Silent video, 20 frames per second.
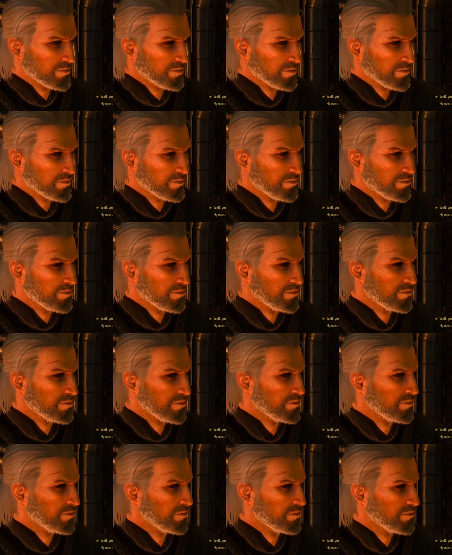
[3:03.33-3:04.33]

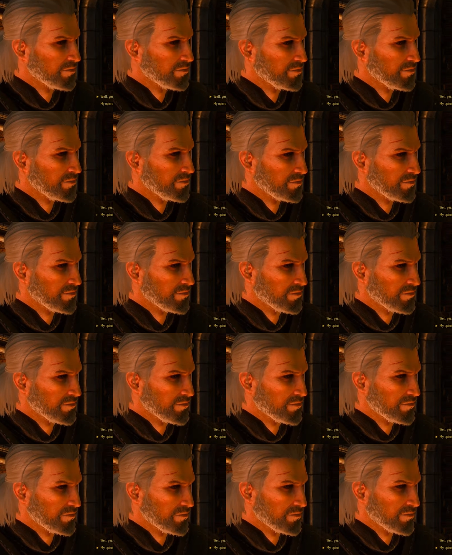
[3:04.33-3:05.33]

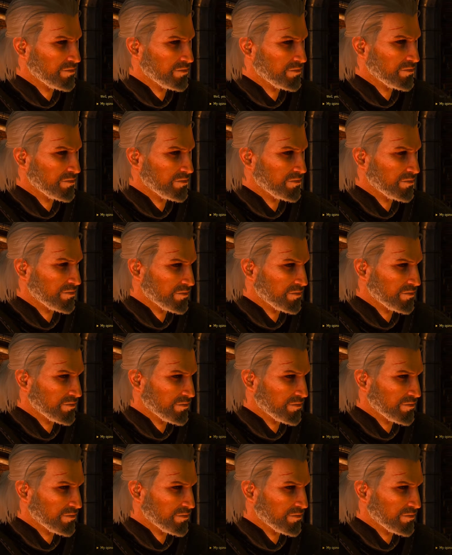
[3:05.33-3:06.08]
Nobody speaks.